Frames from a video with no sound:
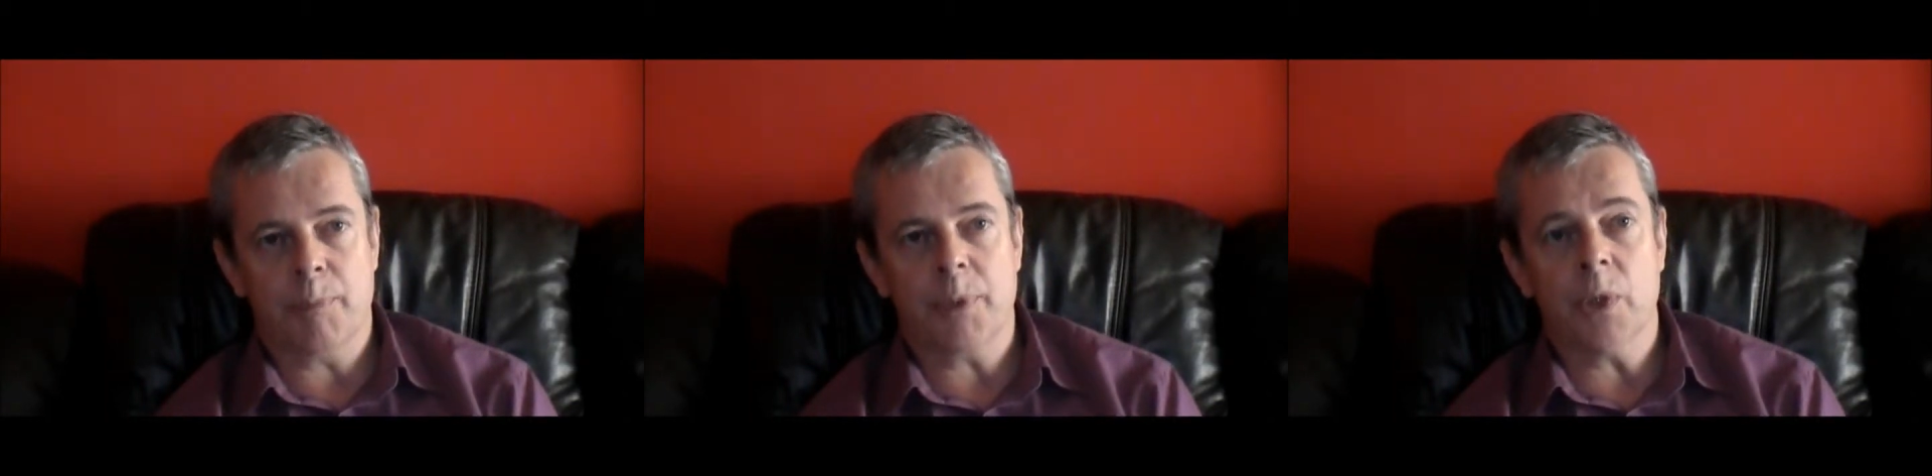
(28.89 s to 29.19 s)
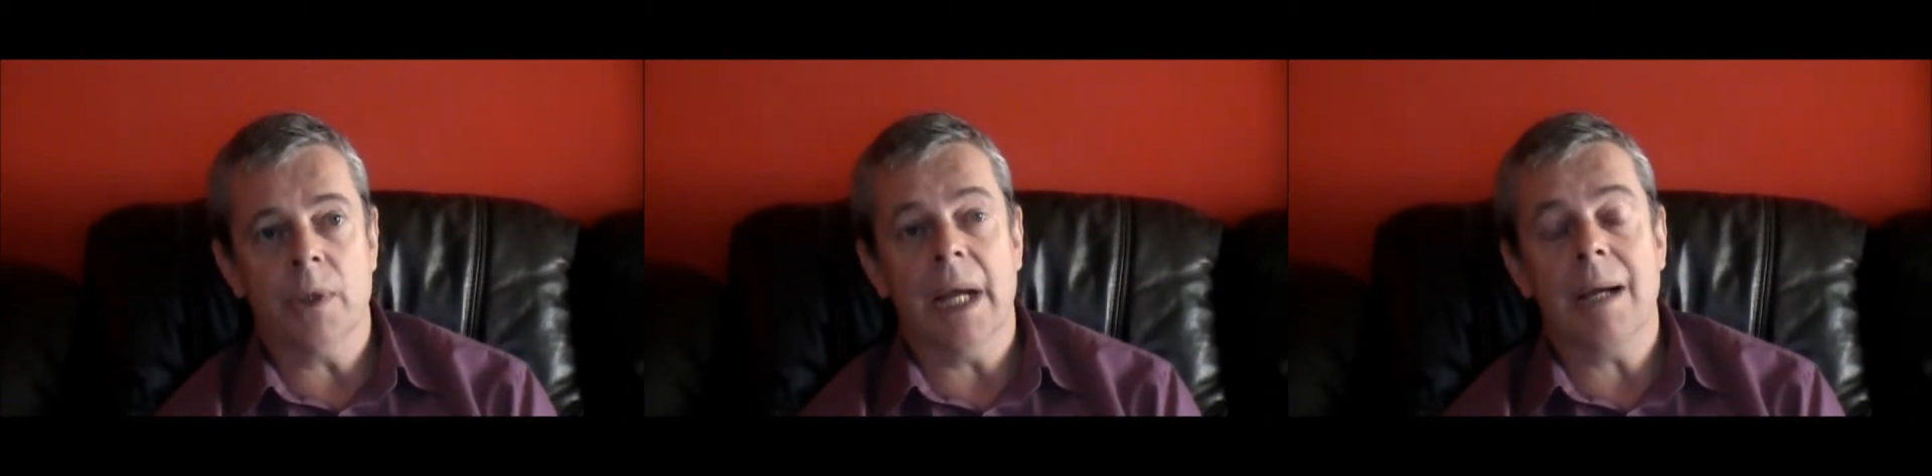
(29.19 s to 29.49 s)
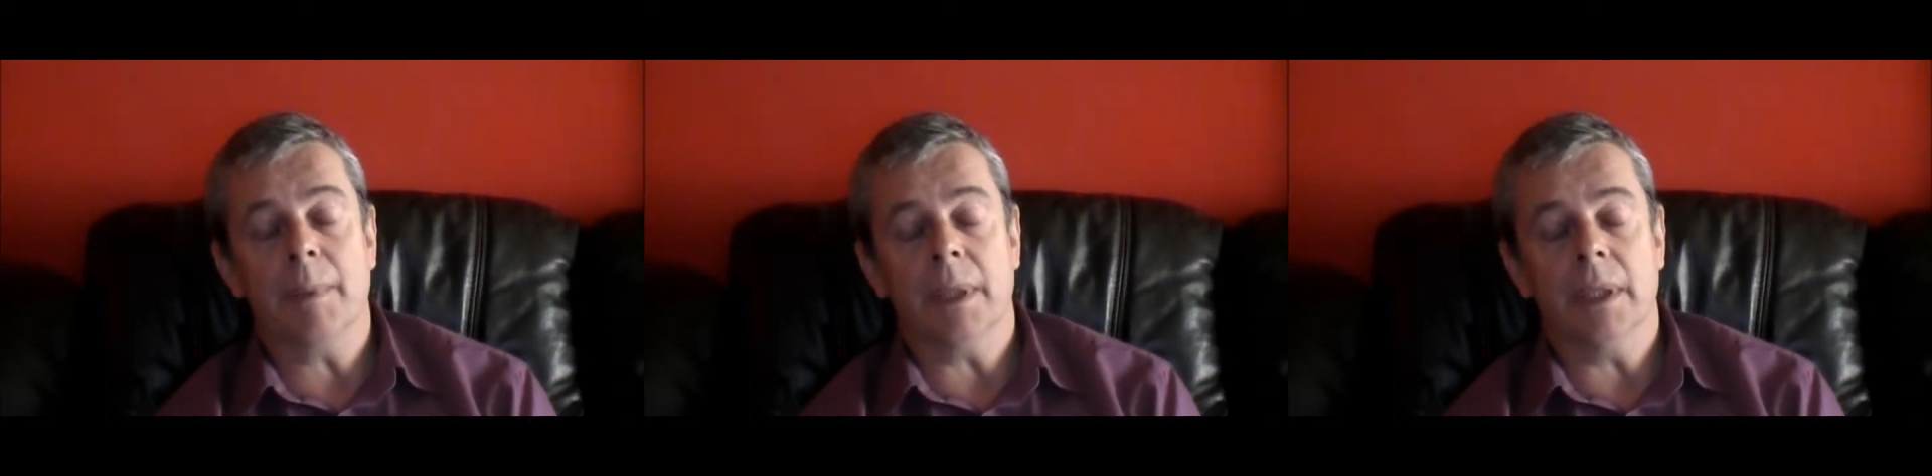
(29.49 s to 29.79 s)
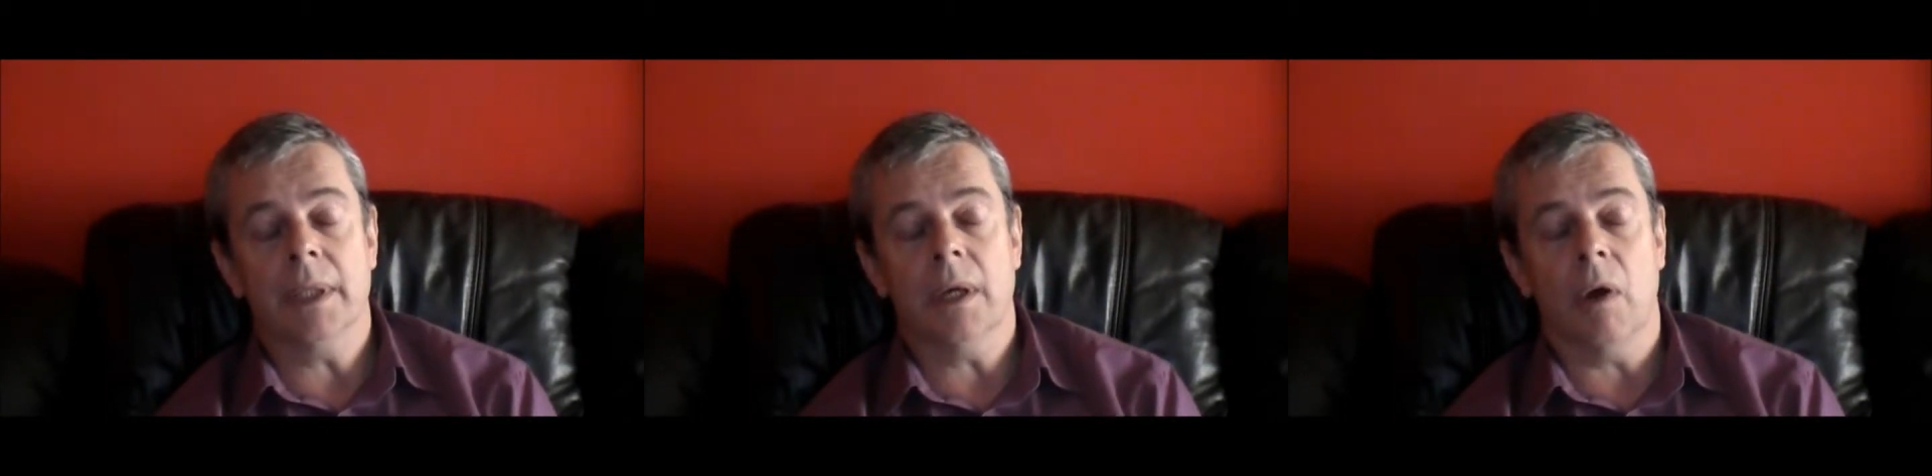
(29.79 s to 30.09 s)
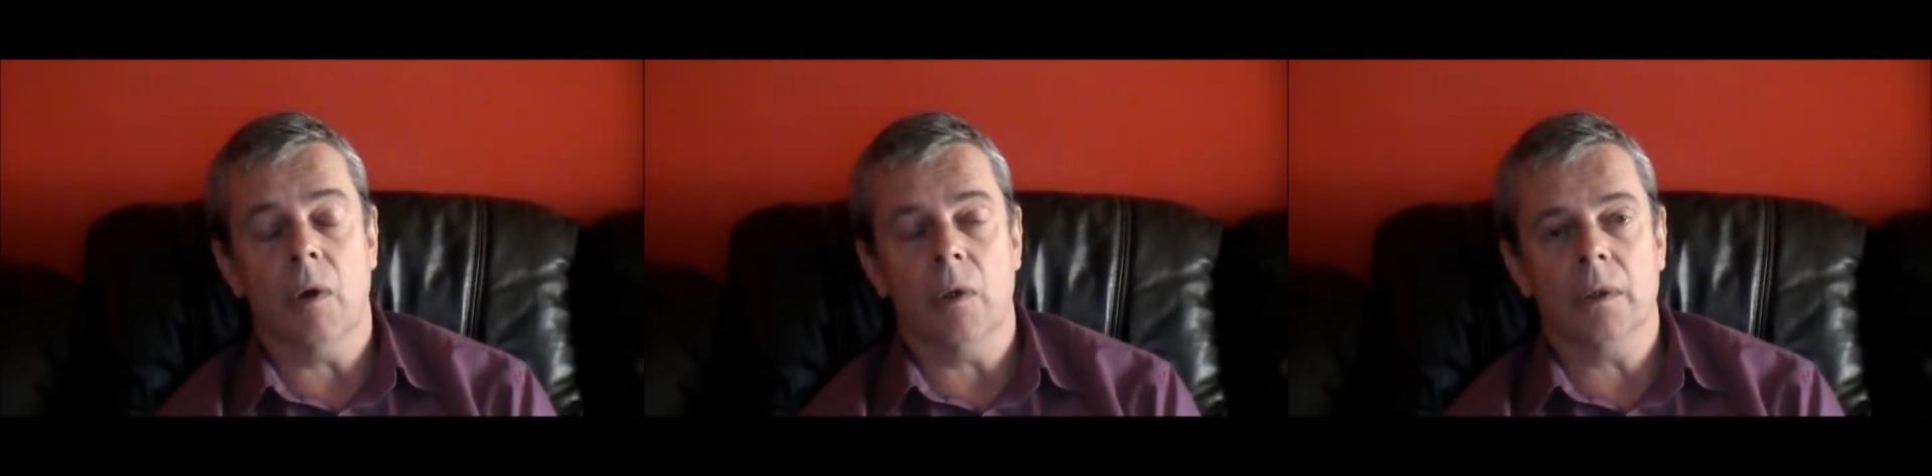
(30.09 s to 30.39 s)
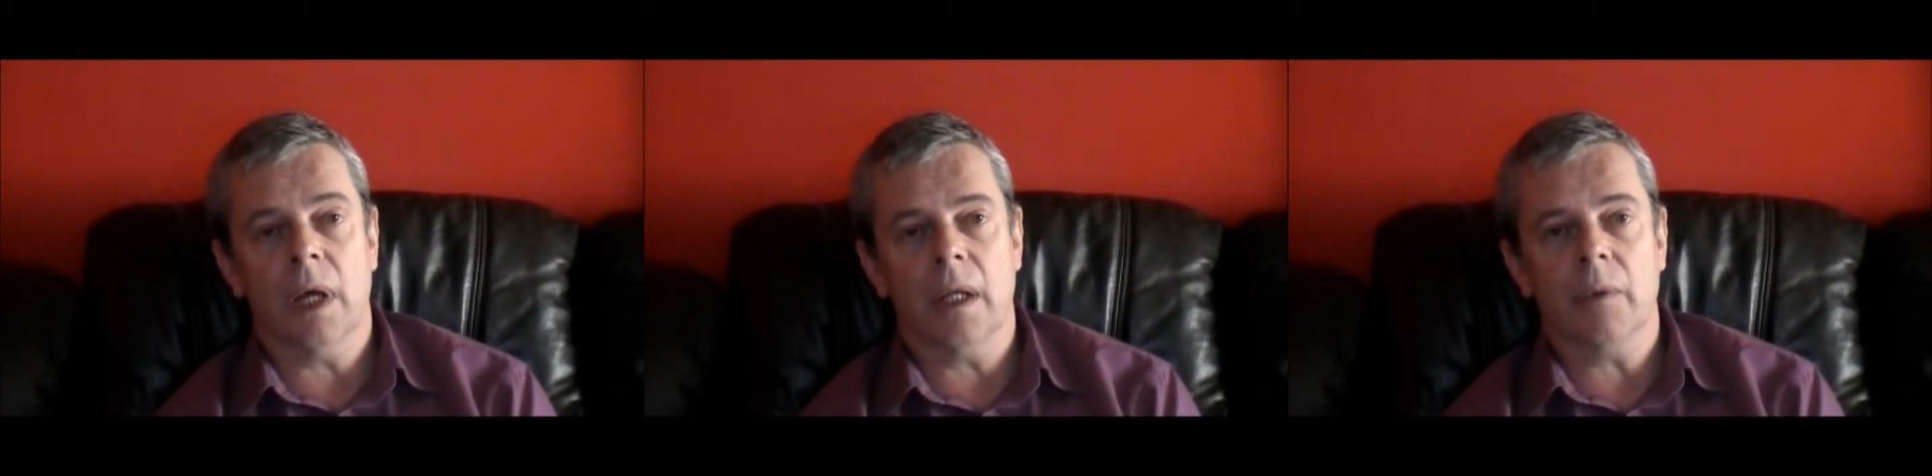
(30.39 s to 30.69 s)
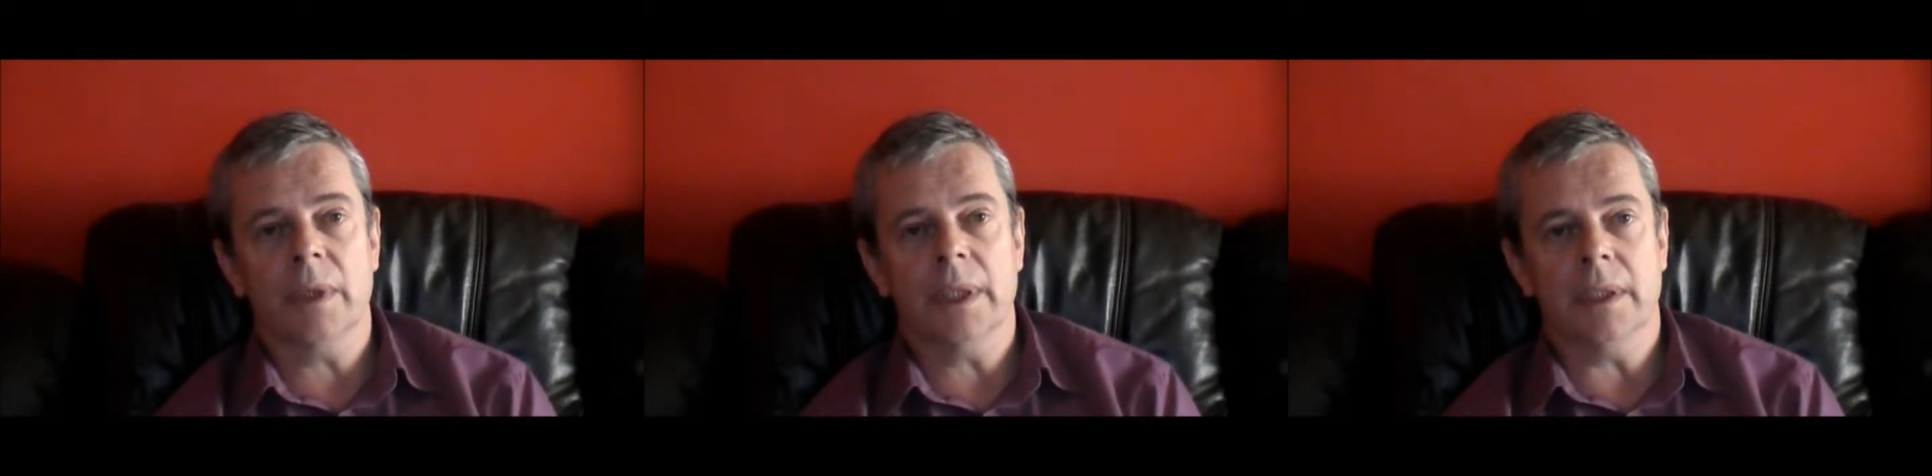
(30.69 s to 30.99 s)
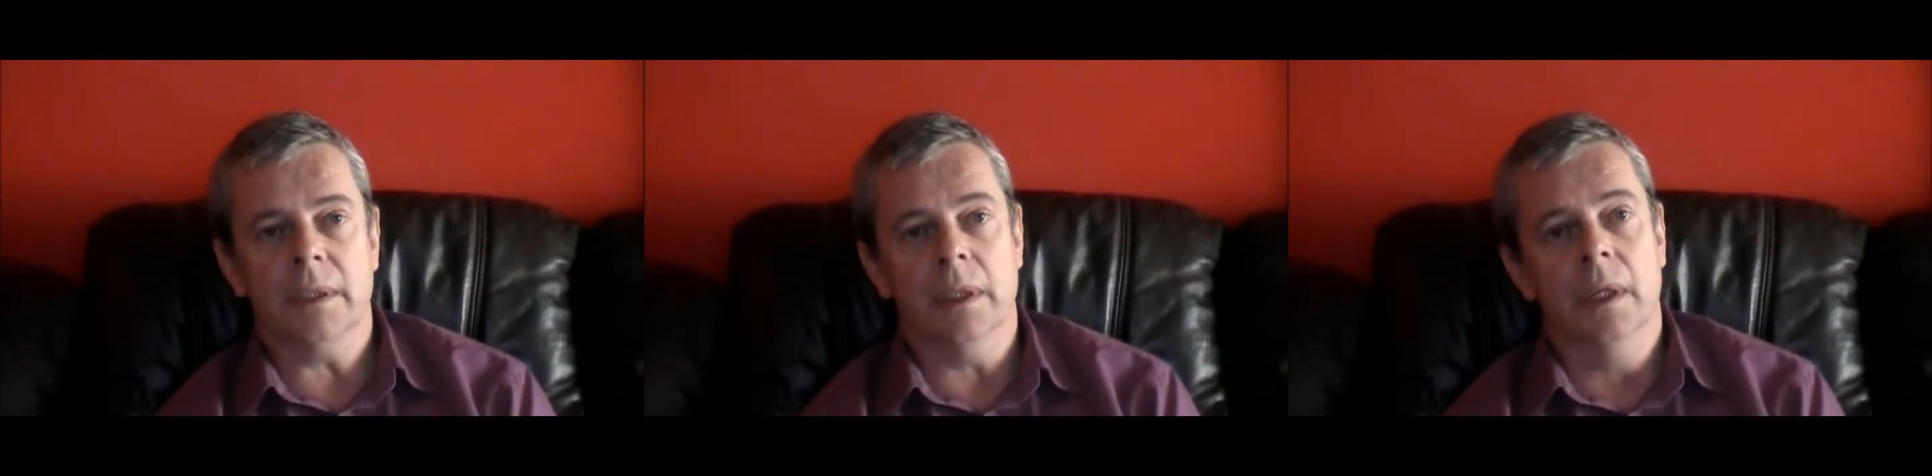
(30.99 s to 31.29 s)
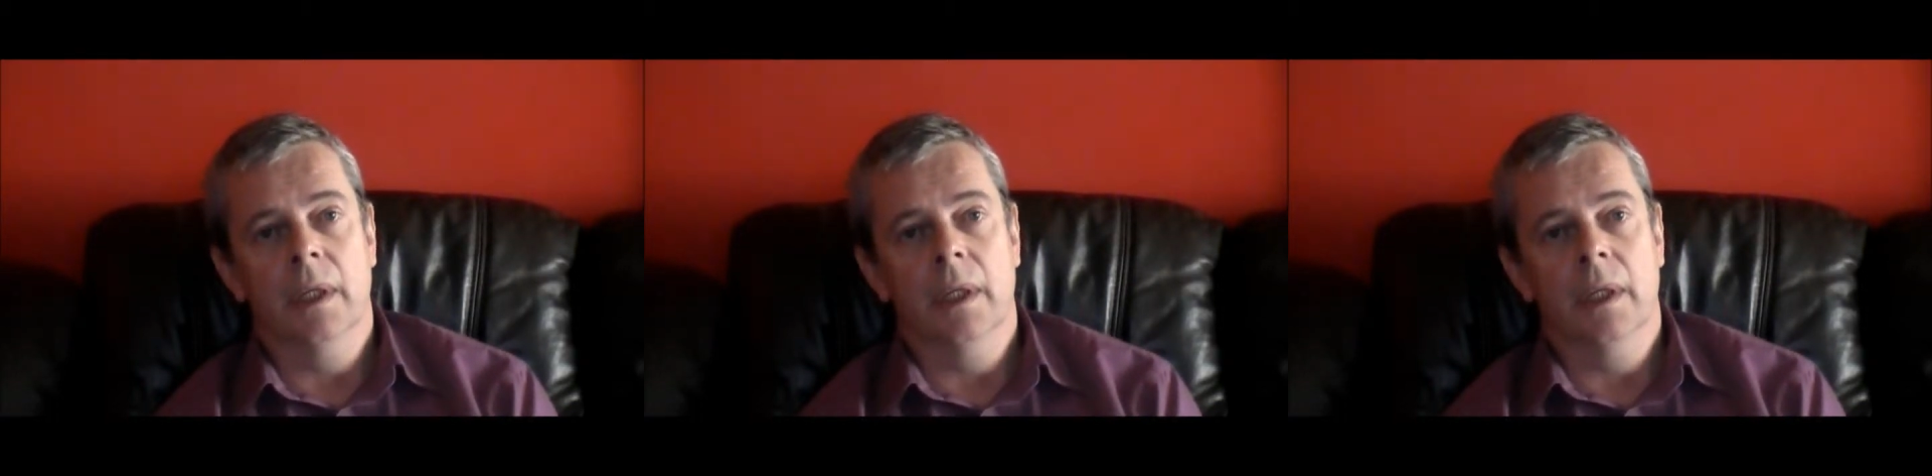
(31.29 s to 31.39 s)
Beaulieu Abbey on Halloween